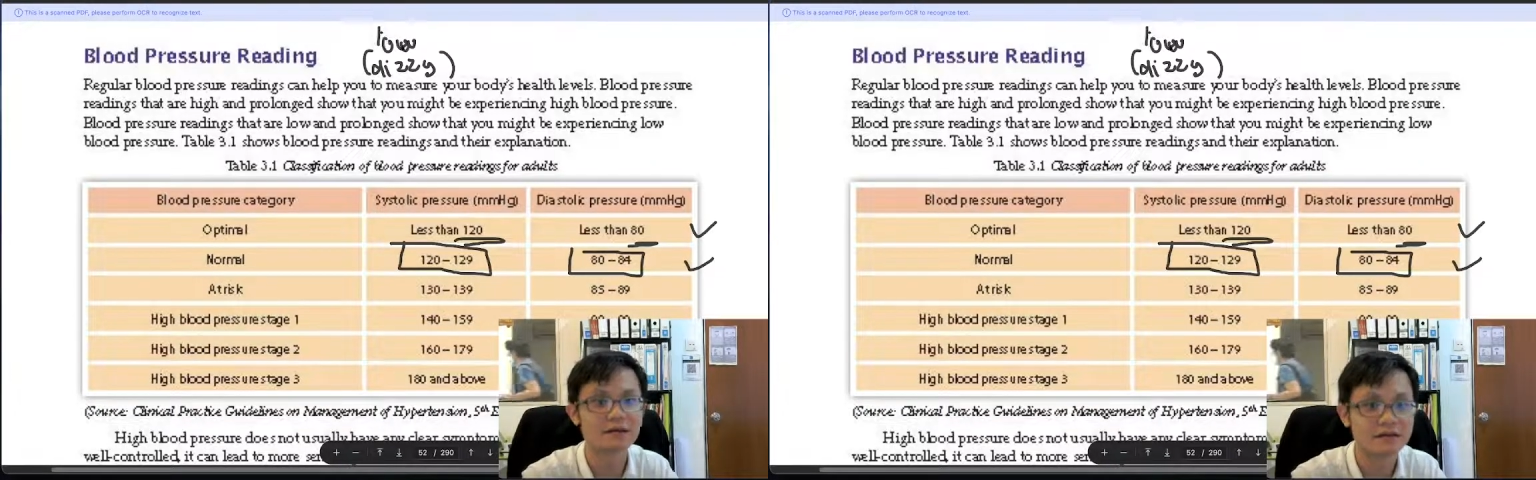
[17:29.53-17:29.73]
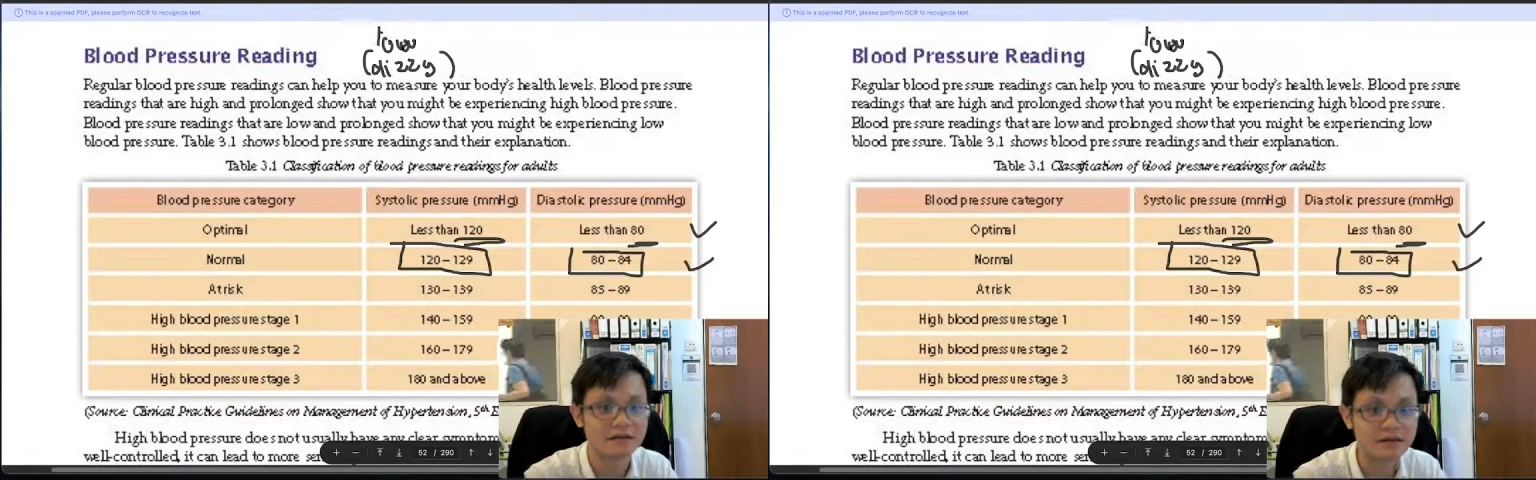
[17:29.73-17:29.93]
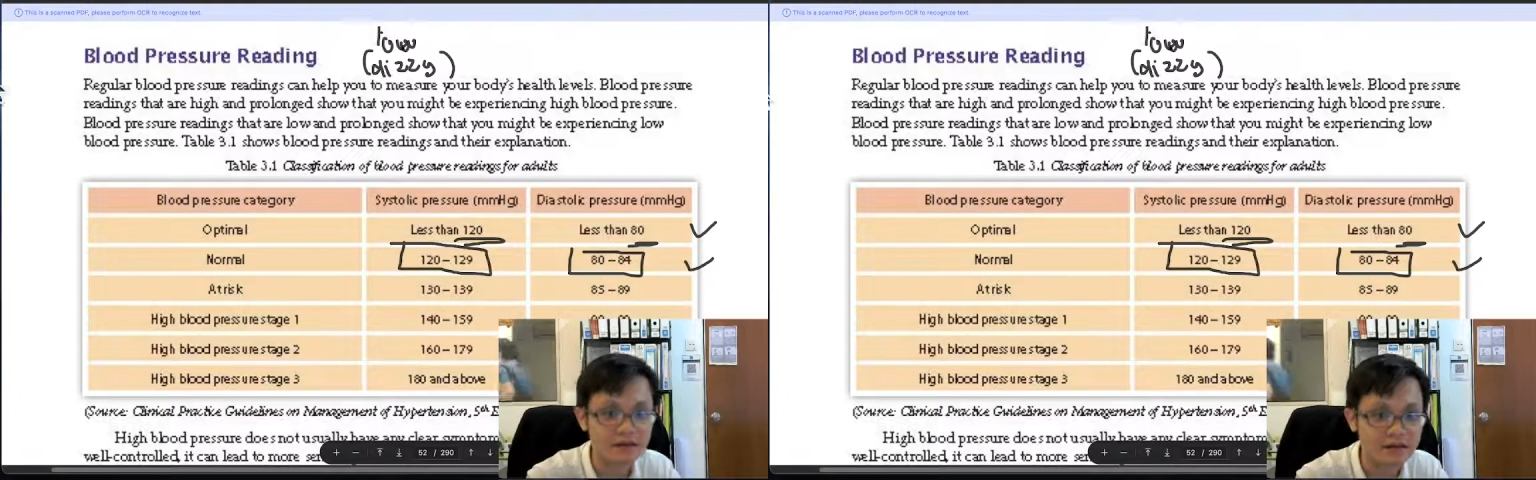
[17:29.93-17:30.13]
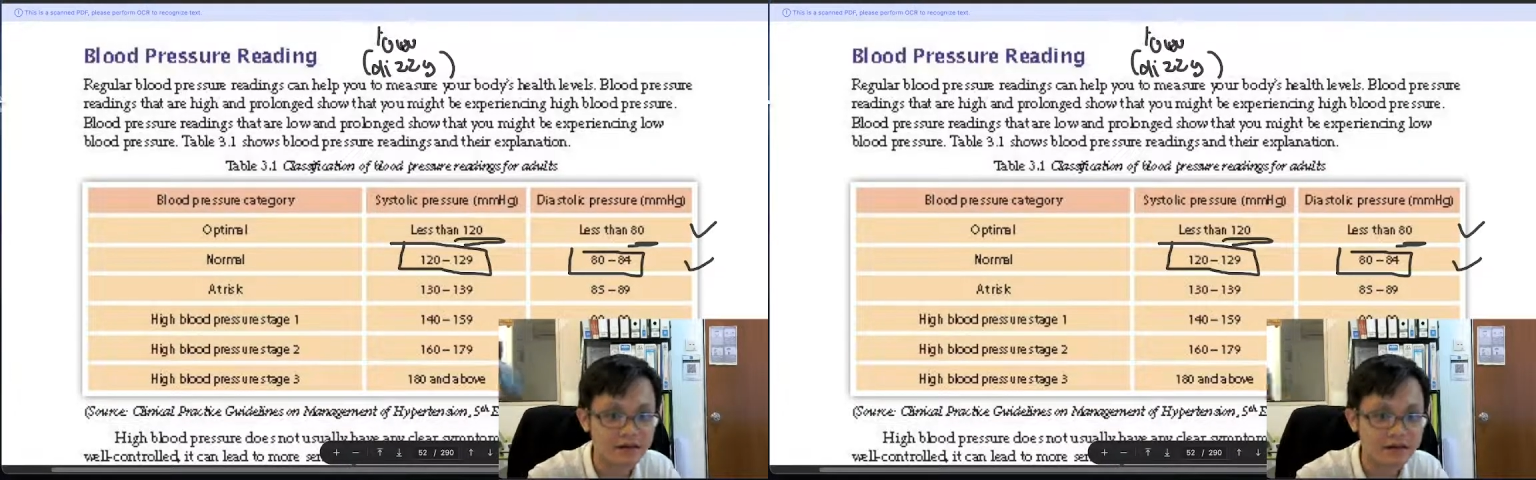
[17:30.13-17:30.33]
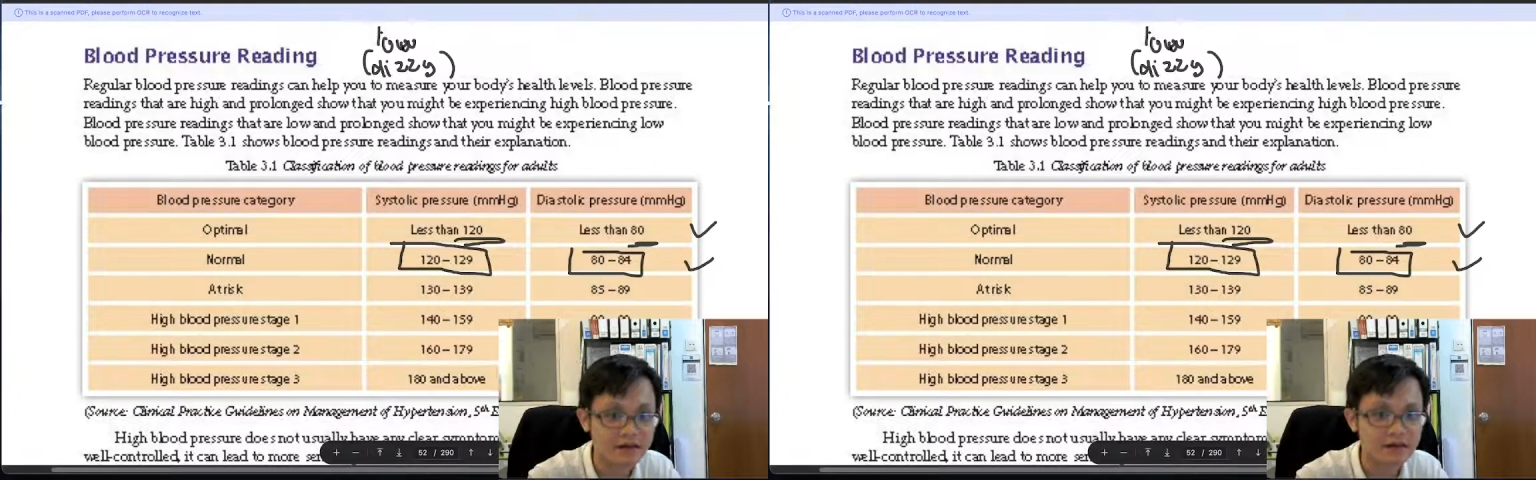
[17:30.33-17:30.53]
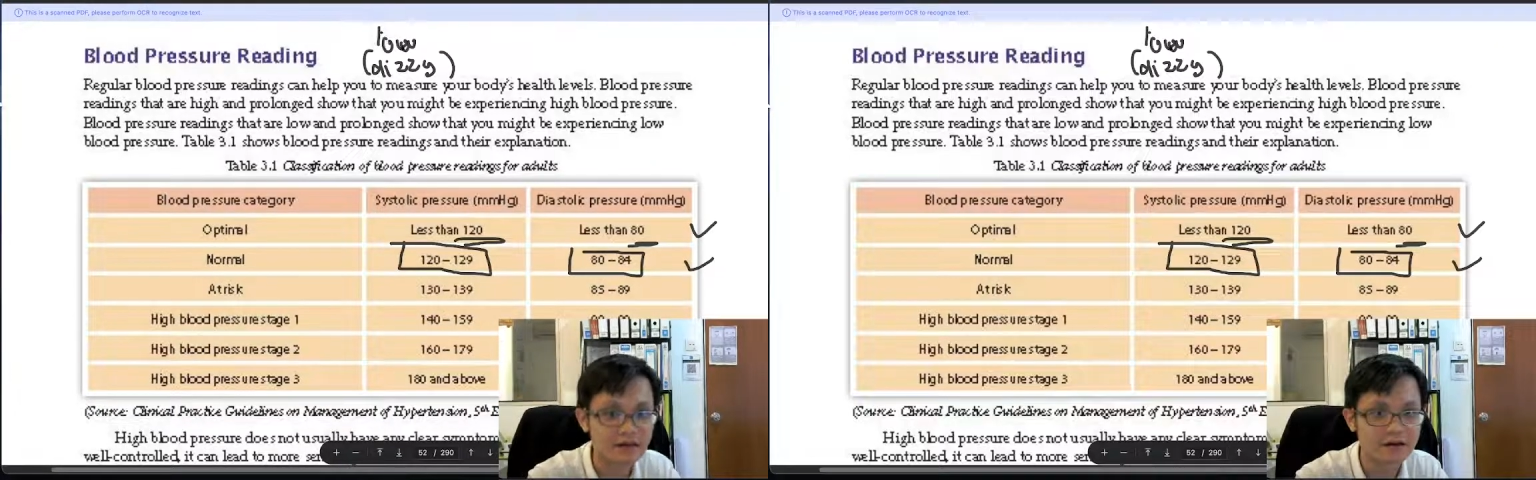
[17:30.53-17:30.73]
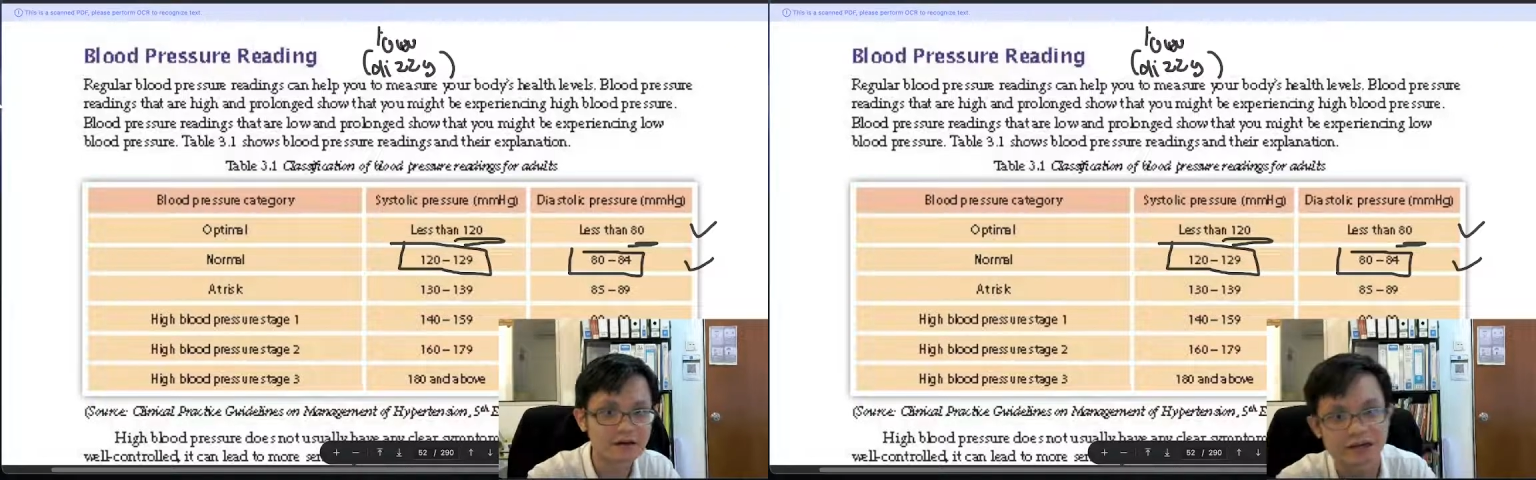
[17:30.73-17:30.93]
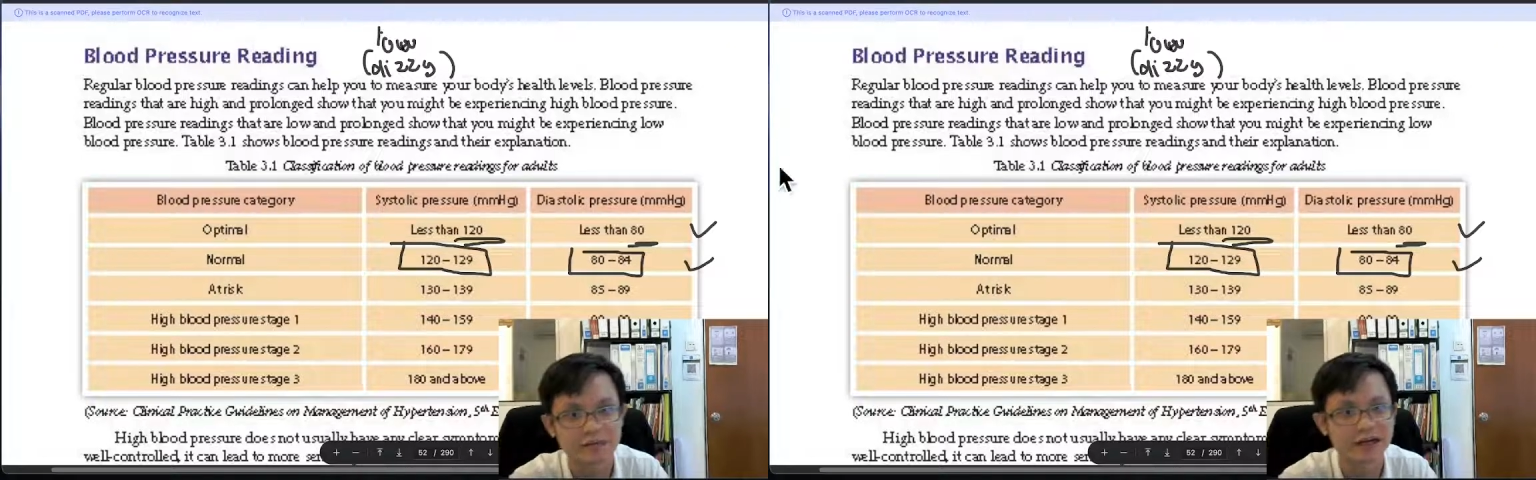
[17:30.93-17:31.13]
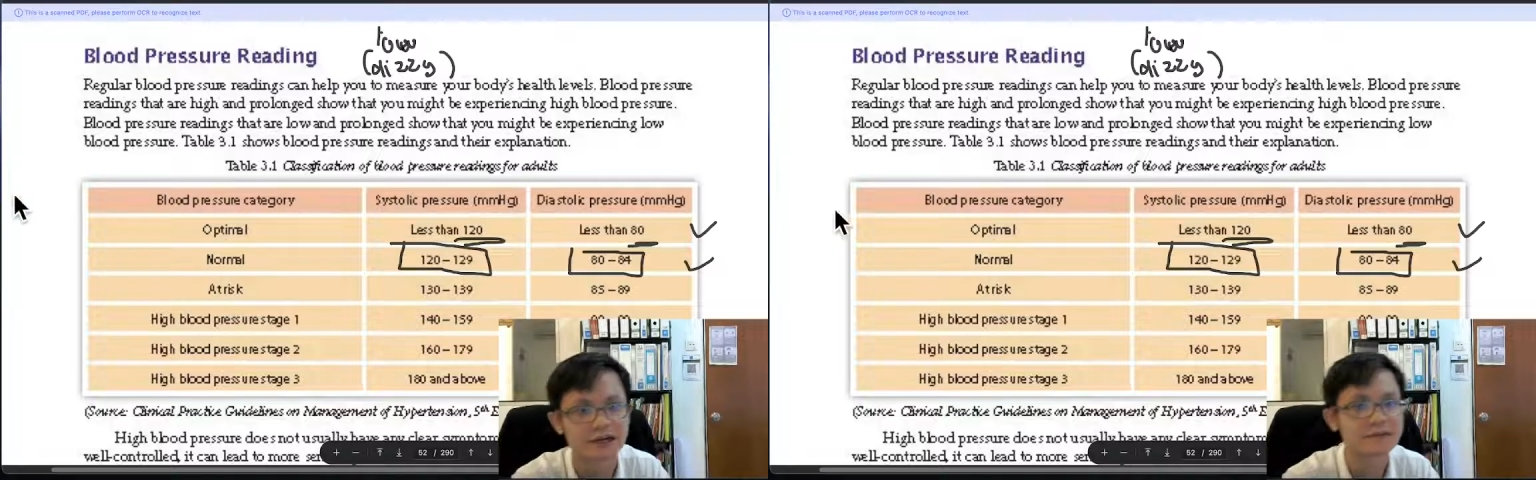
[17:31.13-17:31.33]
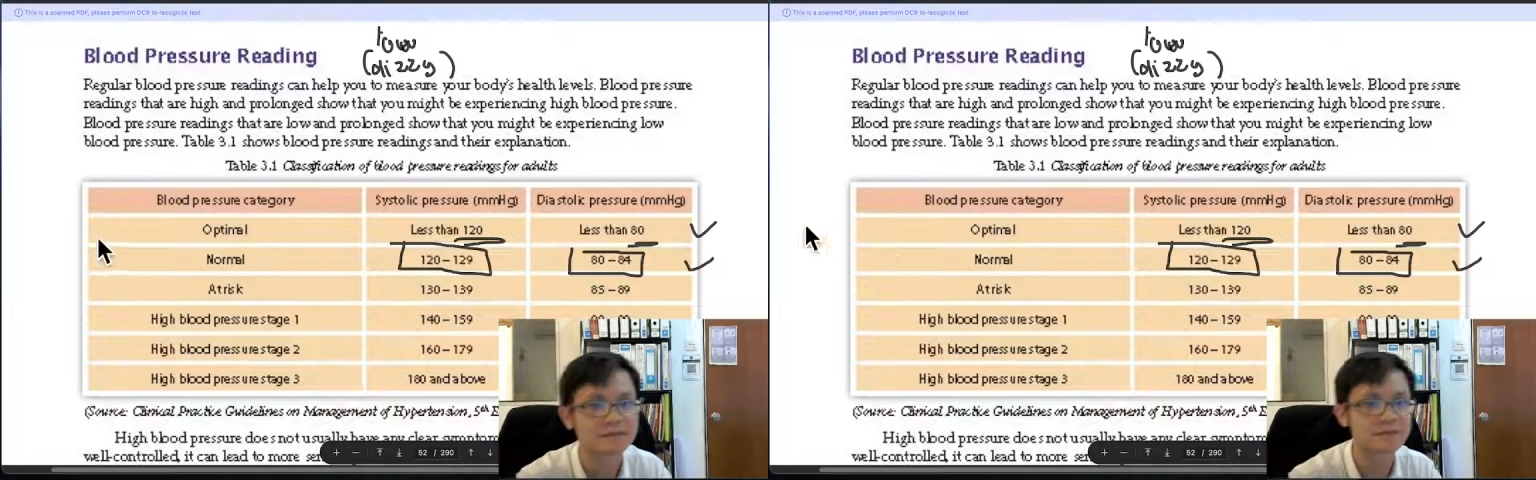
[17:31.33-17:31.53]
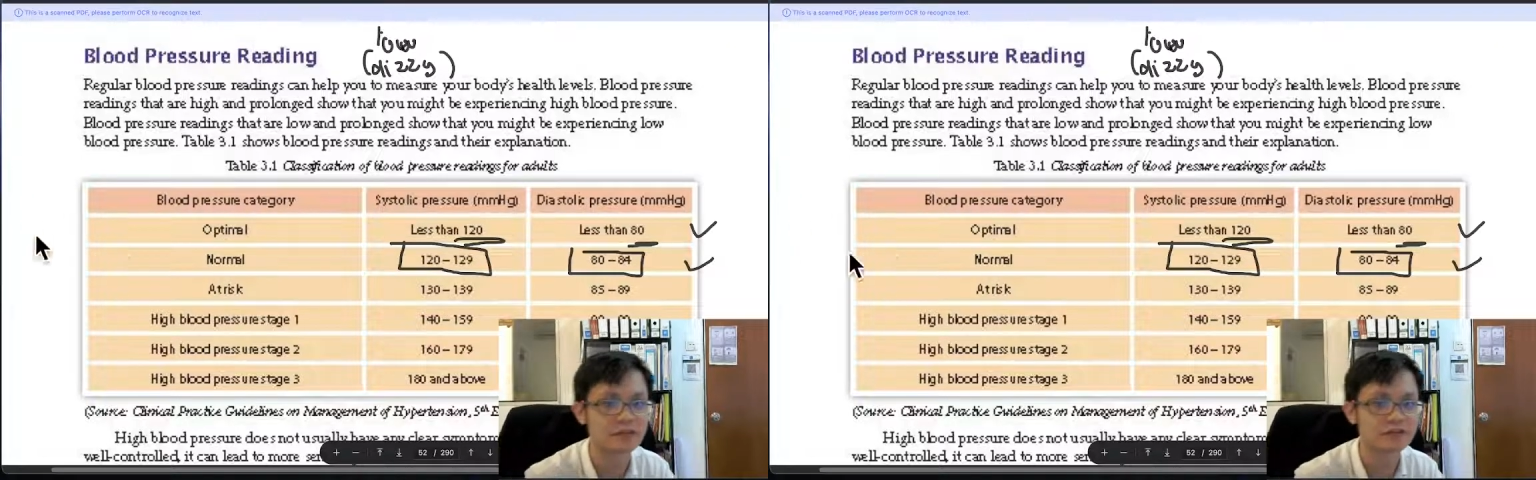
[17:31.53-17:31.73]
if